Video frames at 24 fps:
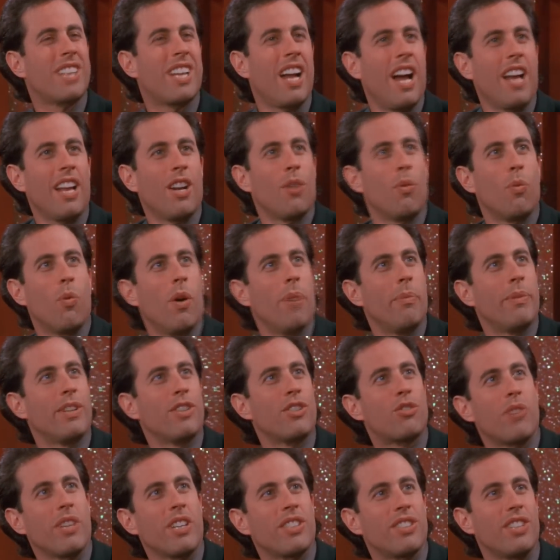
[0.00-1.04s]
kind of woman
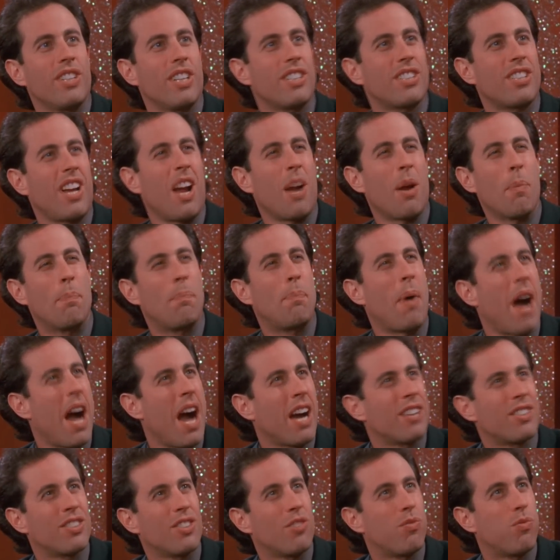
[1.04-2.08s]
drinks an entire
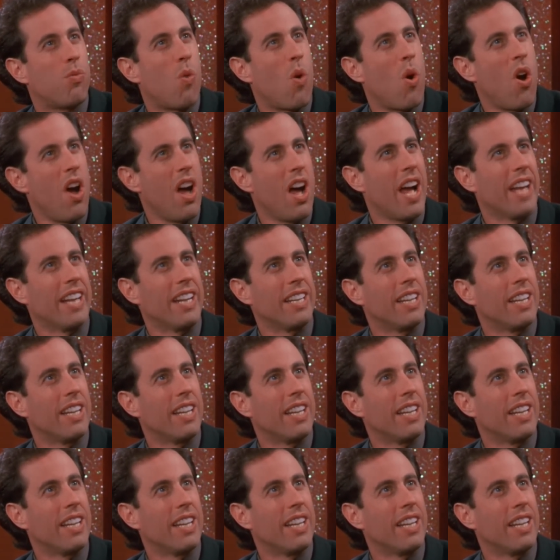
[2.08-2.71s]
box of wine?